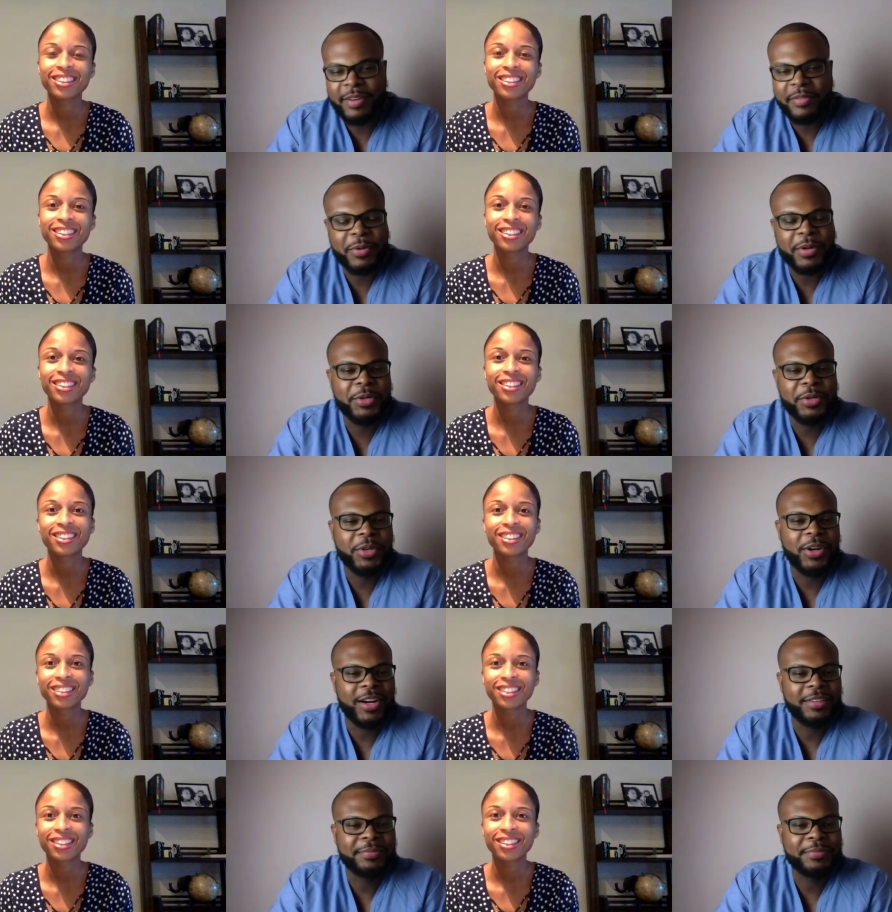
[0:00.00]
Speaker 1: everyone who you
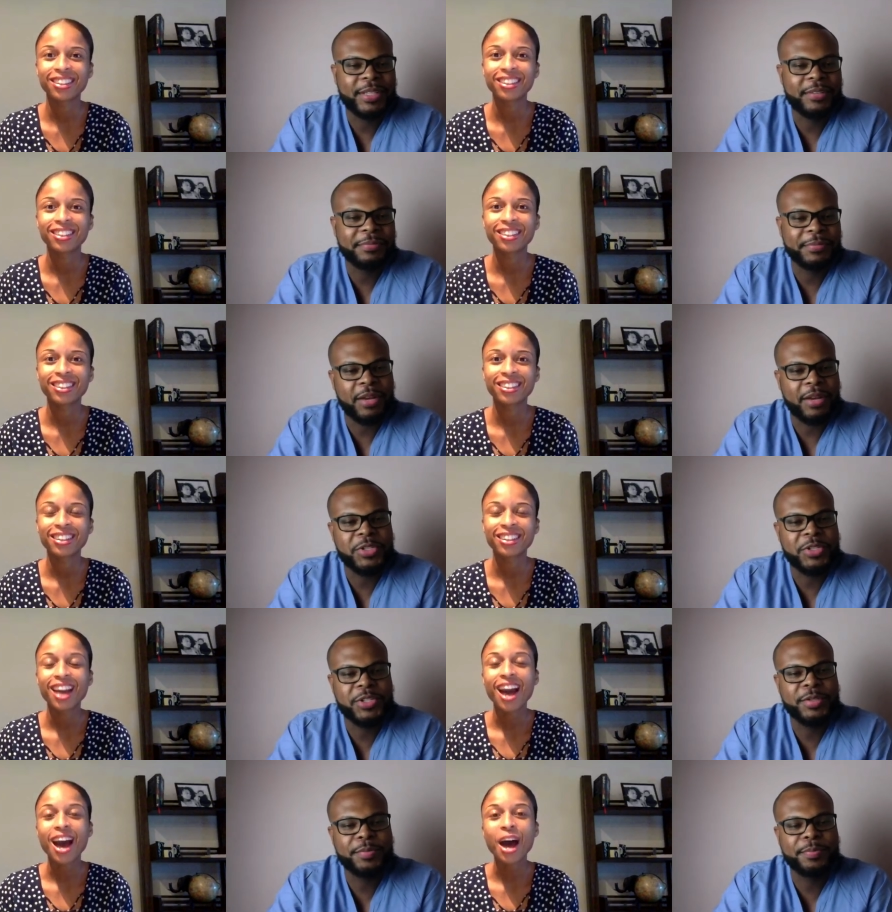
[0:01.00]
are, kind of what you
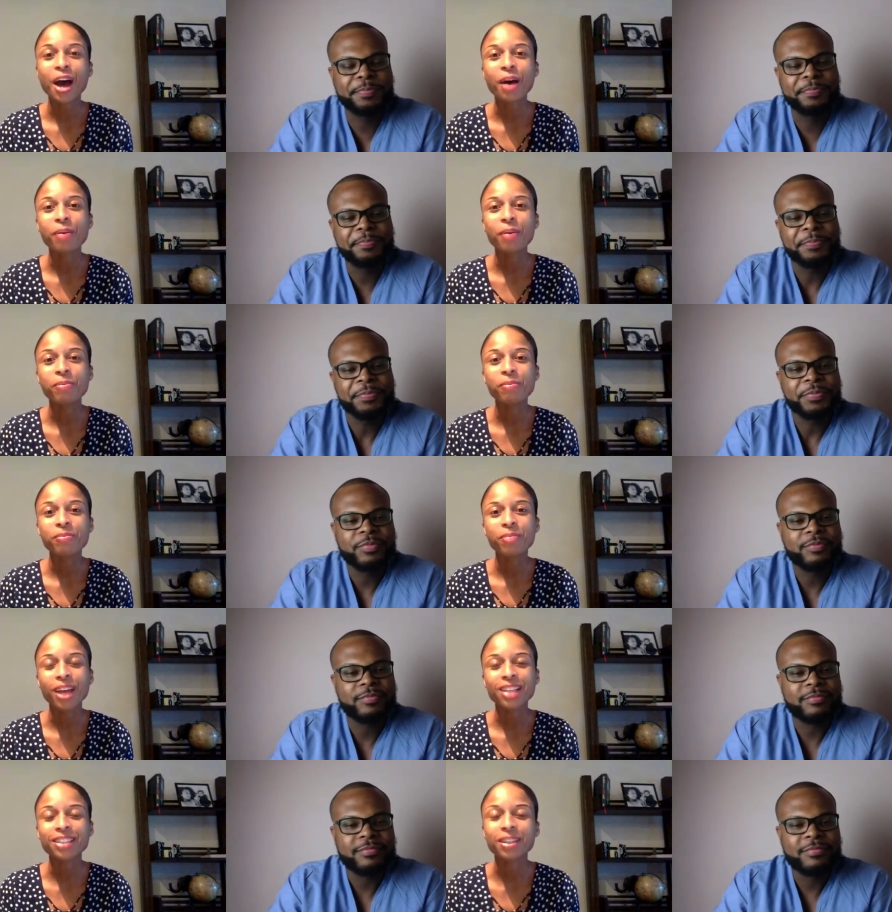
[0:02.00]
do. Uh,
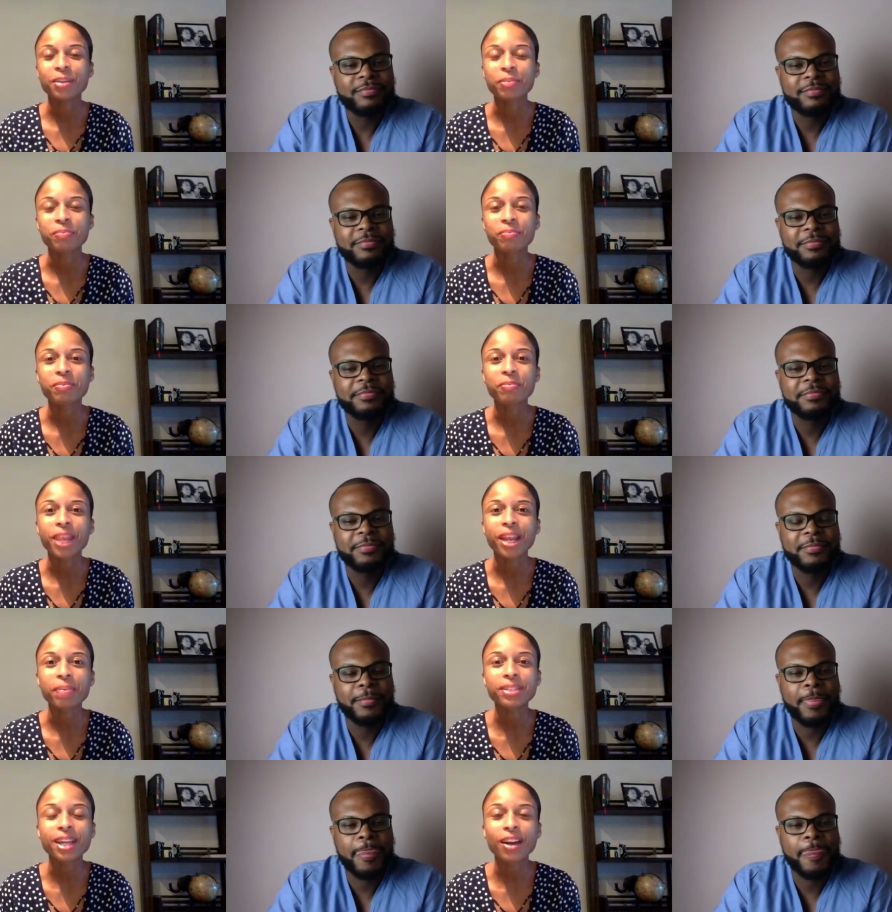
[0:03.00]
Speaker 2: Awesome. My name
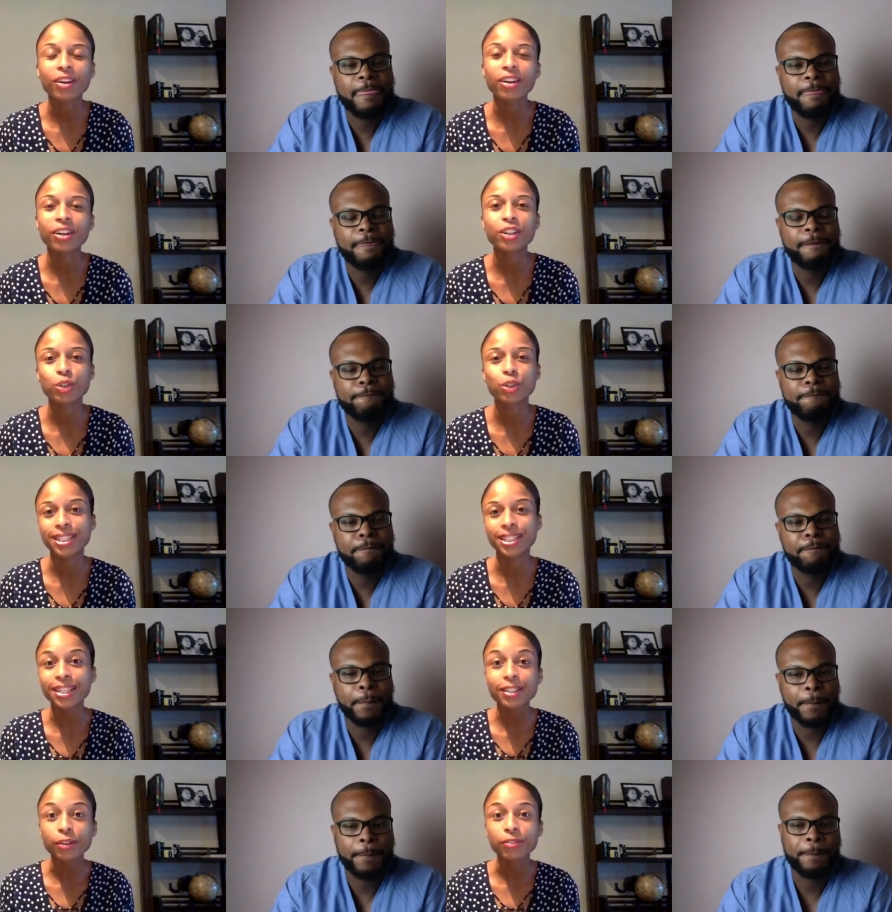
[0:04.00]
is Dr.
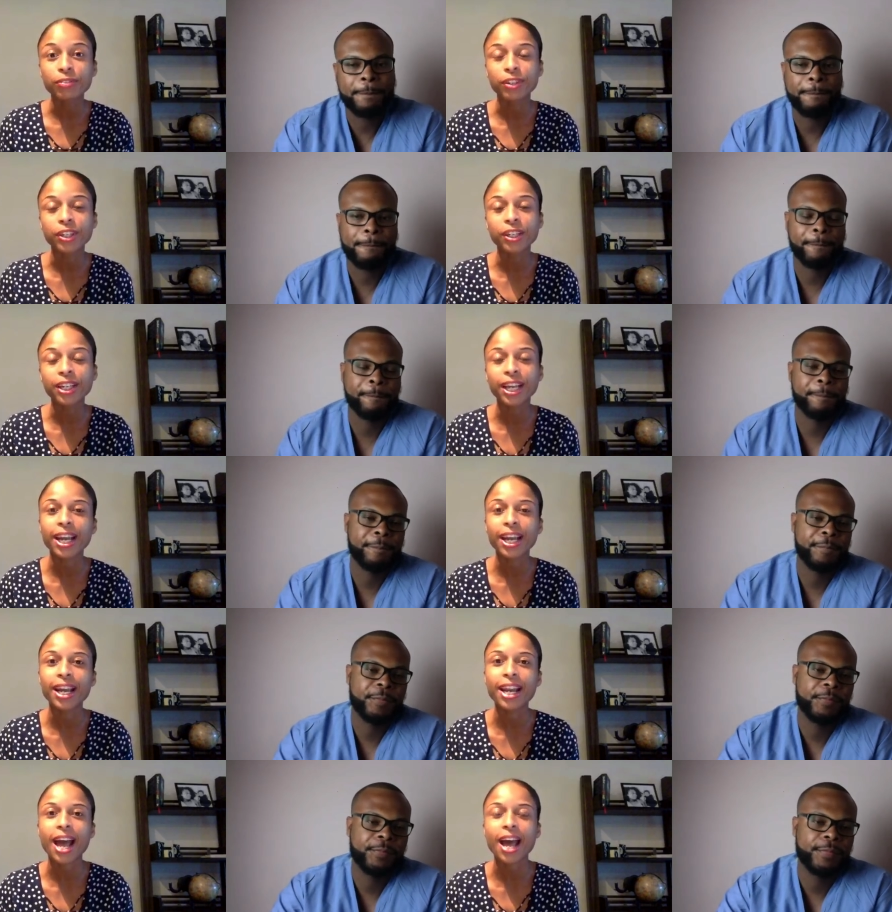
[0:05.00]
Catricia Tilford,
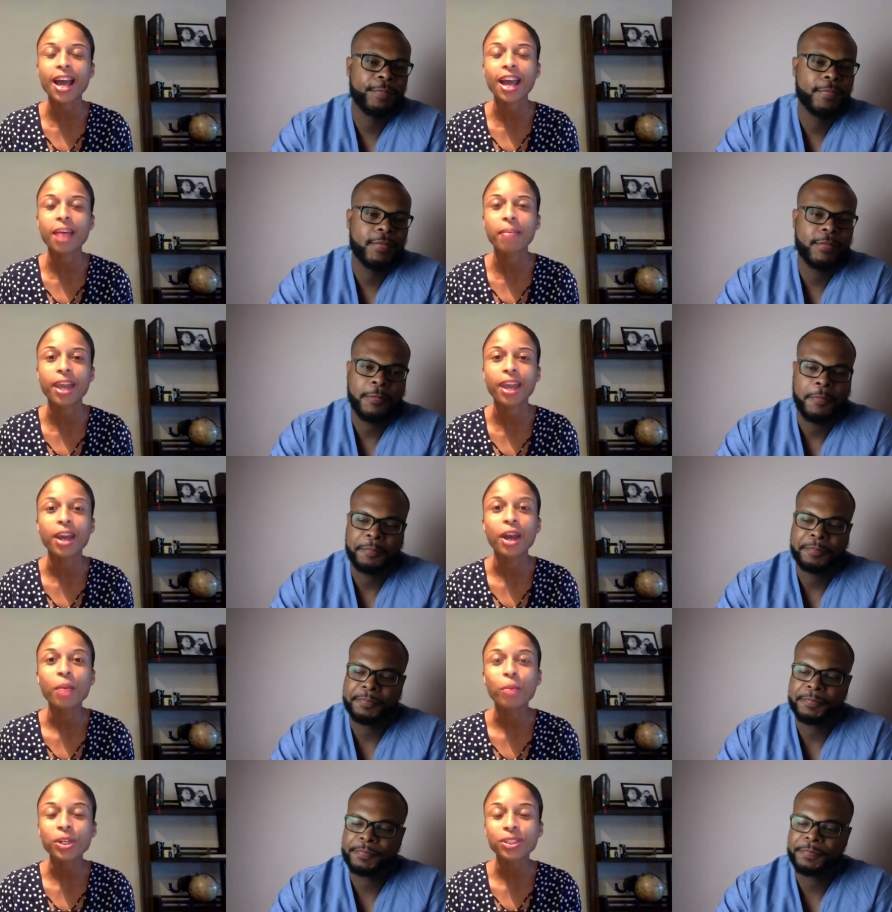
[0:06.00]
and I am a
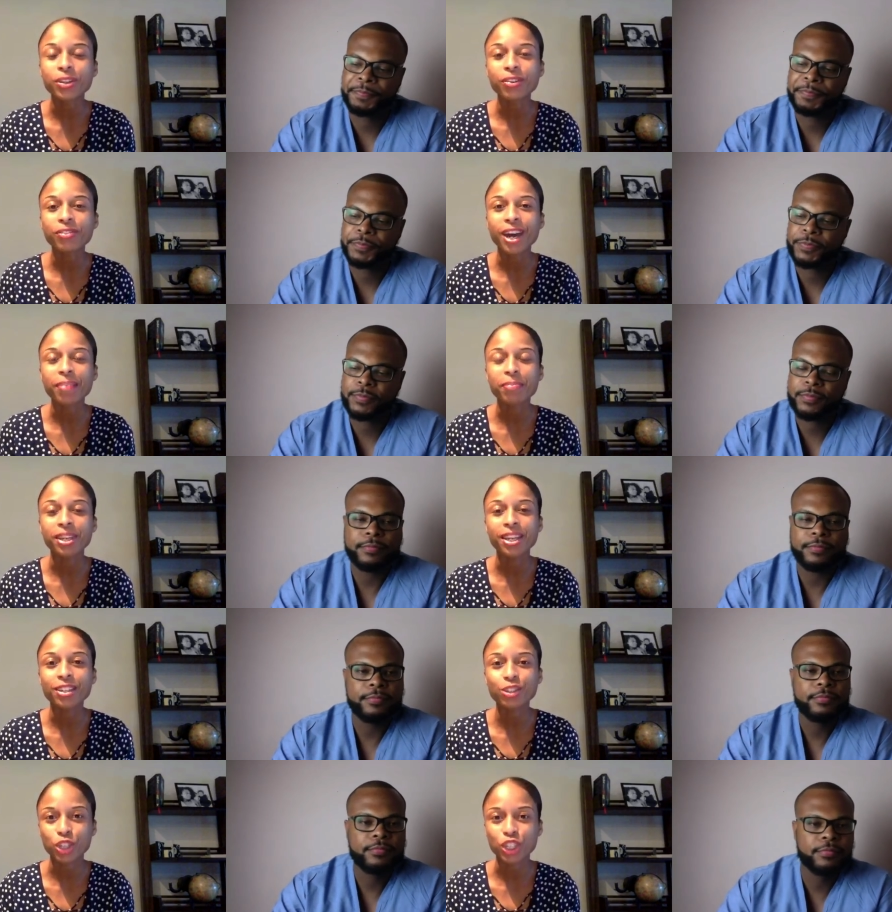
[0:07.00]
board certified
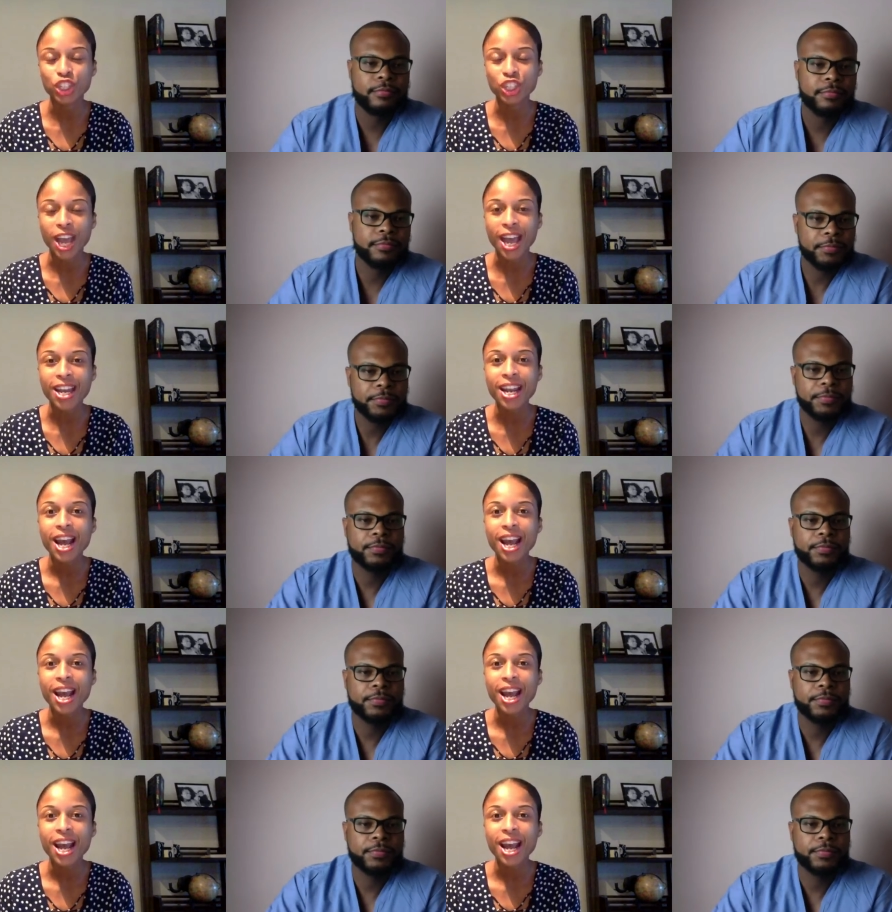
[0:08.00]
pediatrician.